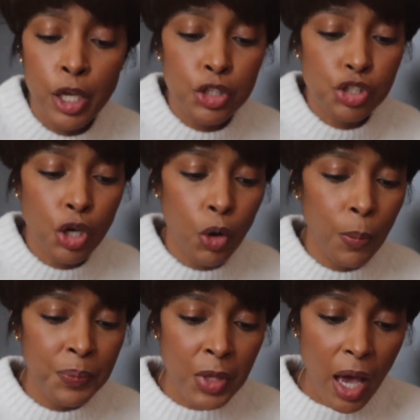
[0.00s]

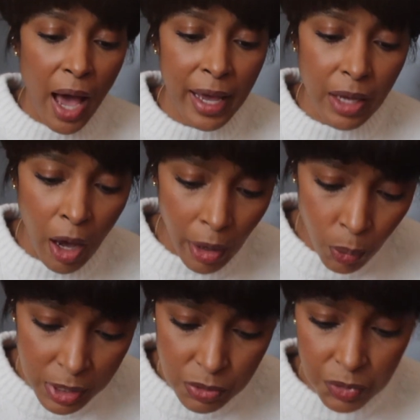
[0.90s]
So I
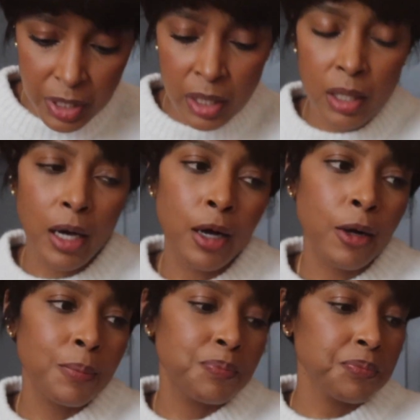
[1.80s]
always read
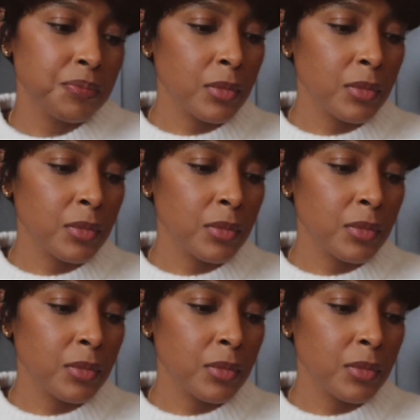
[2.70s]
and